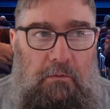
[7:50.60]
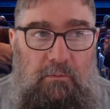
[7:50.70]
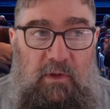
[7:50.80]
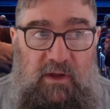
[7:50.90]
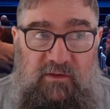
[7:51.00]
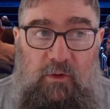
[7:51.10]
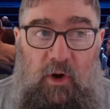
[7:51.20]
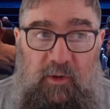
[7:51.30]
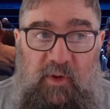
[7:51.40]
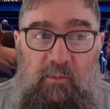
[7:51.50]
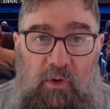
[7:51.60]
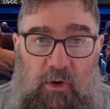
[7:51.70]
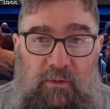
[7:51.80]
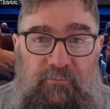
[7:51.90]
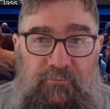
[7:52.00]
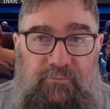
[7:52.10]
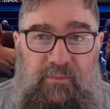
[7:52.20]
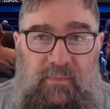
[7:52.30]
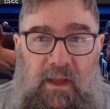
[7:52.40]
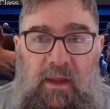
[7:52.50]
That's quite a bit more
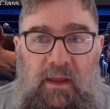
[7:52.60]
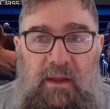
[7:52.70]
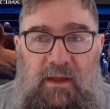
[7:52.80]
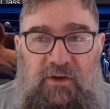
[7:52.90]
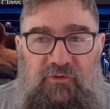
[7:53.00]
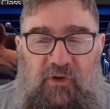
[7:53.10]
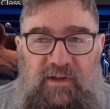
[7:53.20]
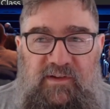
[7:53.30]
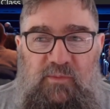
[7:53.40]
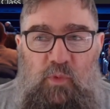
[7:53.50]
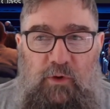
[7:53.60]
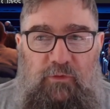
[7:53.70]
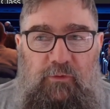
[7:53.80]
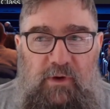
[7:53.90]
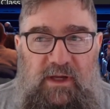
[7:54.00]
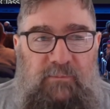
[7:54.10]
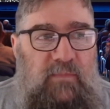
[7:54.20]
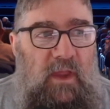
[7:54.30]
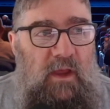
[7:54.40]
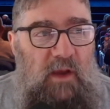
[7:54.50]
in TrainSim World 3.
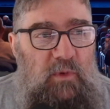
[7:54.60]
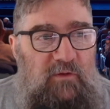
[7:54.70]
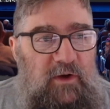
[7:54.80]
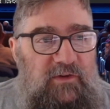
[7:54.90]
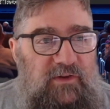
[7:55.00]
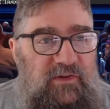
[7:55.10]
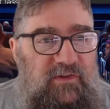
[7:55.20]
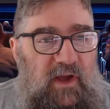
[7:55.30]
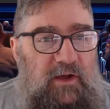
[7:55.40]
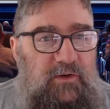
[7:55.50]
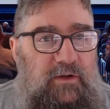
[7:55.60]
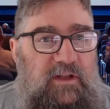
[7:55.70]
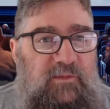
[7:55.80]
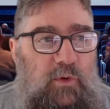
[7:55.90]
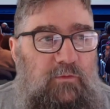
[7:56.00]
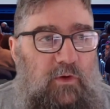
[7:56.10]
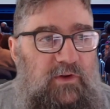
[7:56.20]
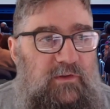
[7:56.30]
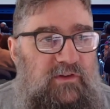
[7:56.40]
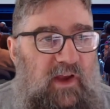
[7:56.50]
And we've only just started. Let's move on
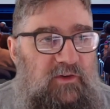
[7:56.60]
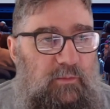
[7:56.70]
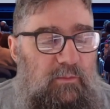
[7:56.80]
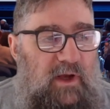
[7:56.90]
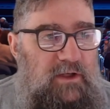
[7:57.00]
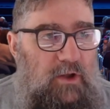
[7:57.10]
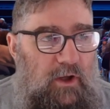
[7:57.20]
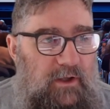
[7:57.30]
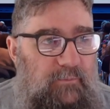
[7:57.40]
to the Chatham Mainline.